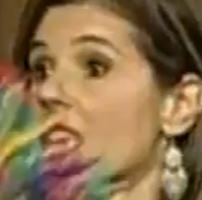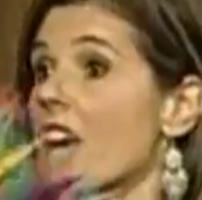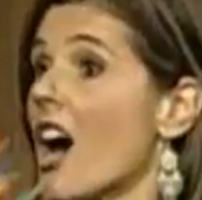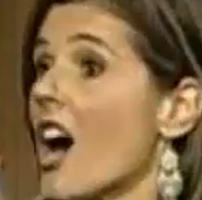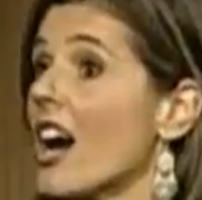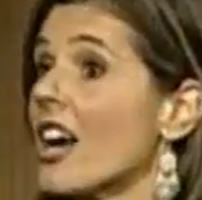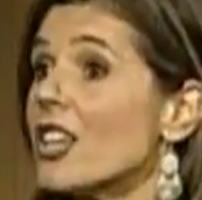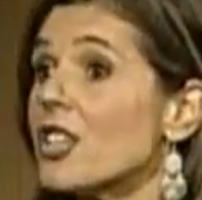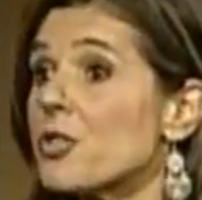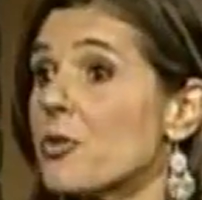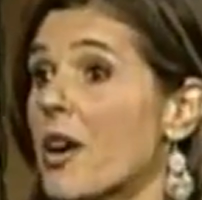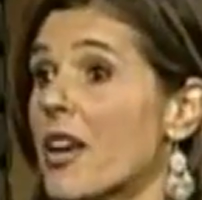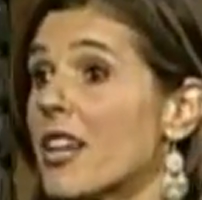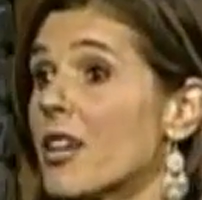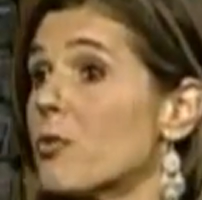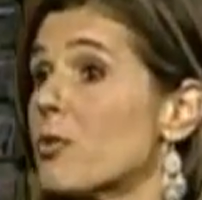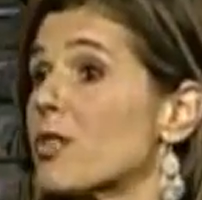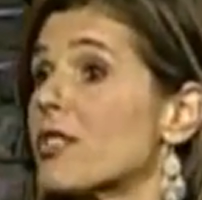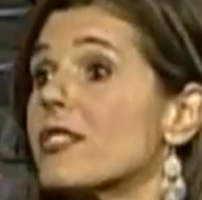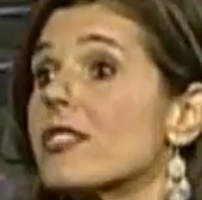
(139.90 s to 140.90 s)
we're
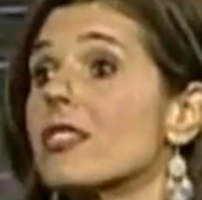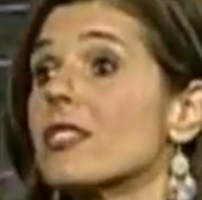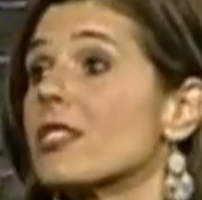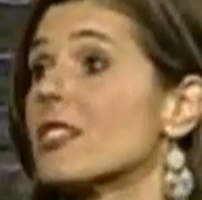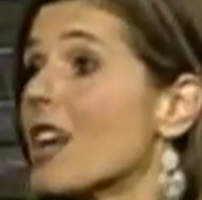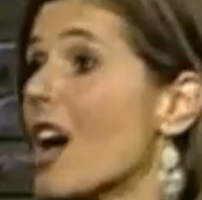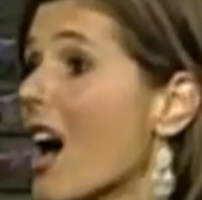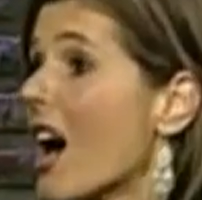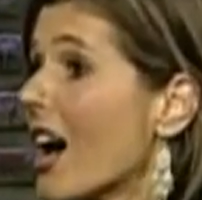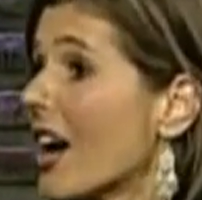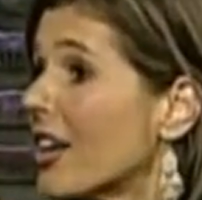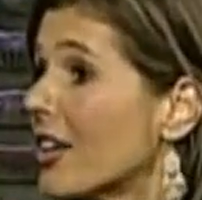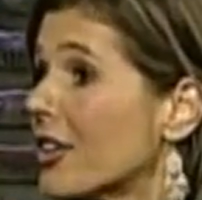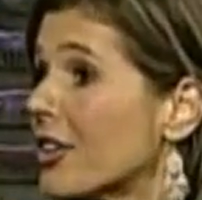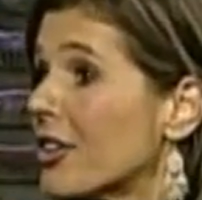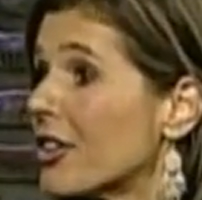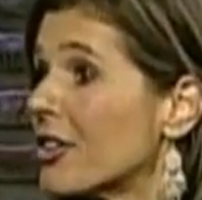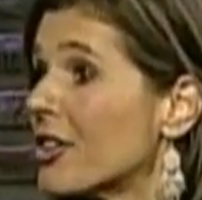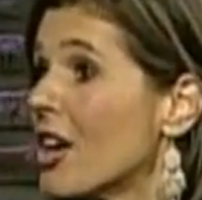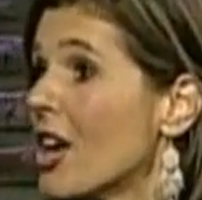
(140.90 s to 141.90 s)
dehydrated, we're still
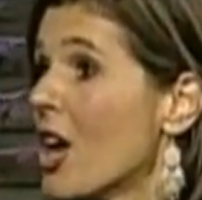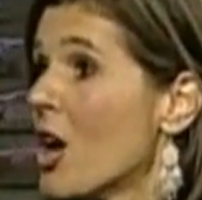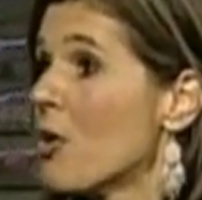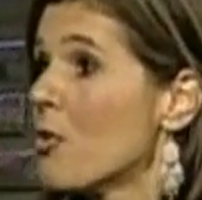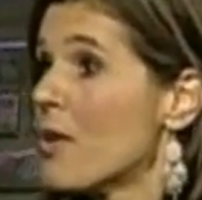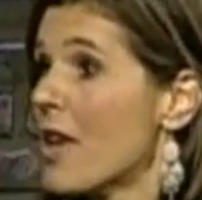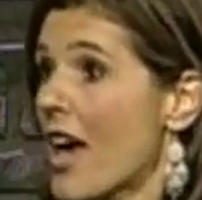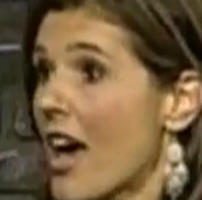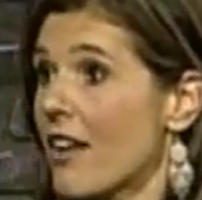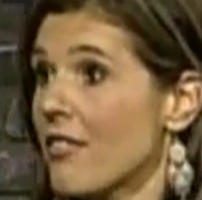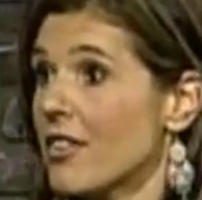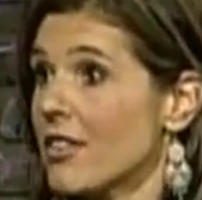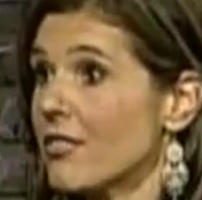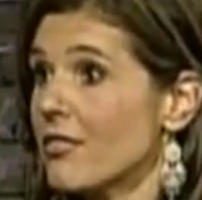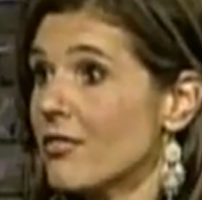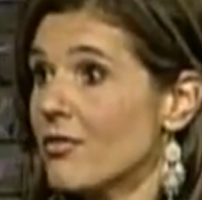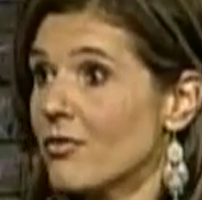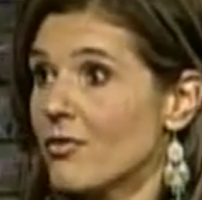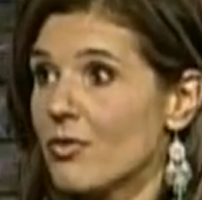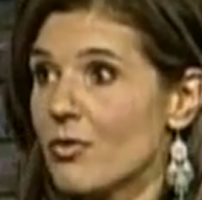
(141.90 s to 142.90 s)
tired. We
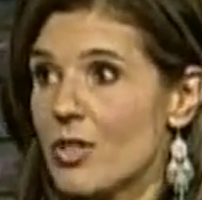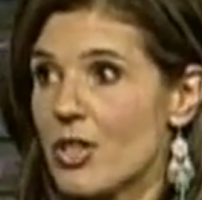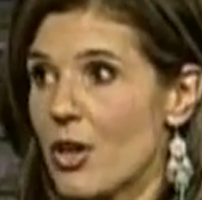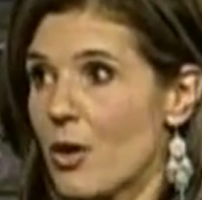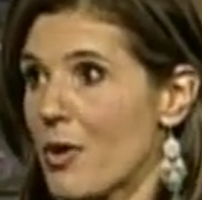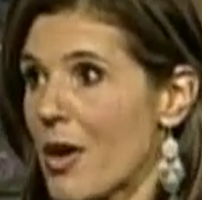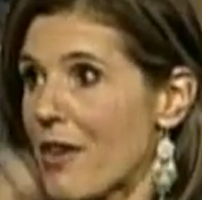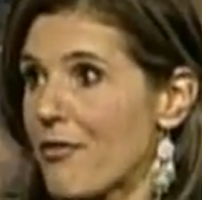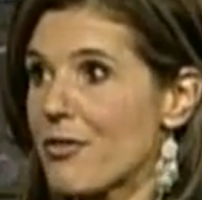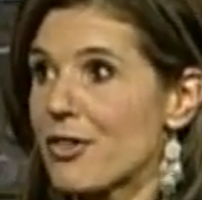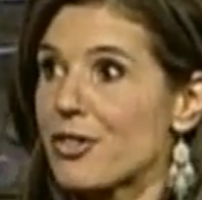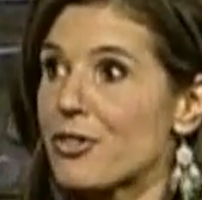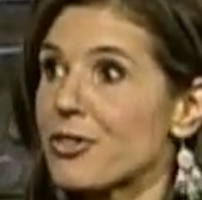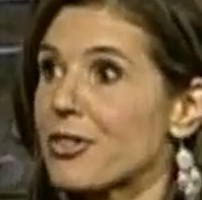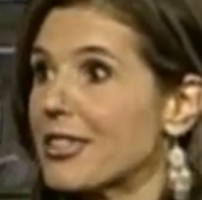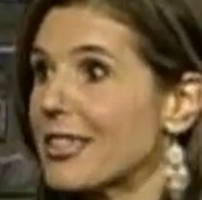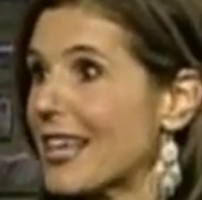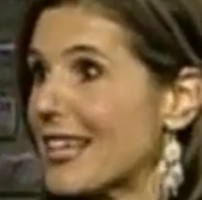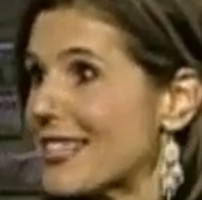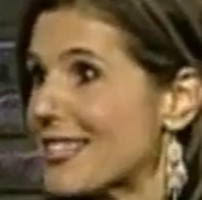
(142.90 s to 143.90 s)
haven't
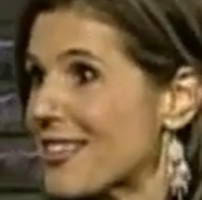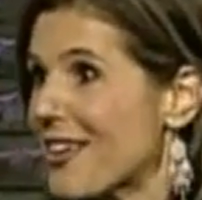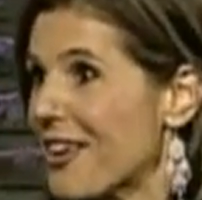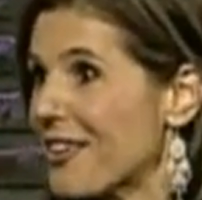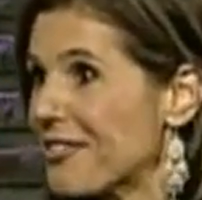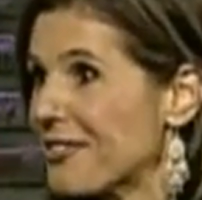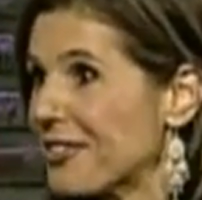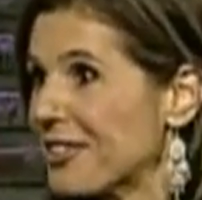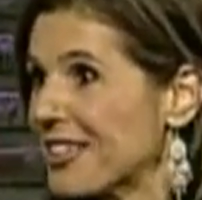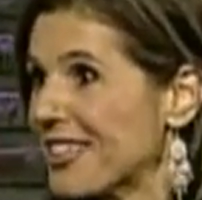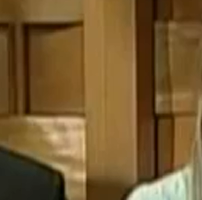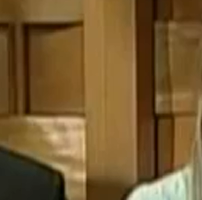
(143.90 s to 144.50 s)
turned the lights on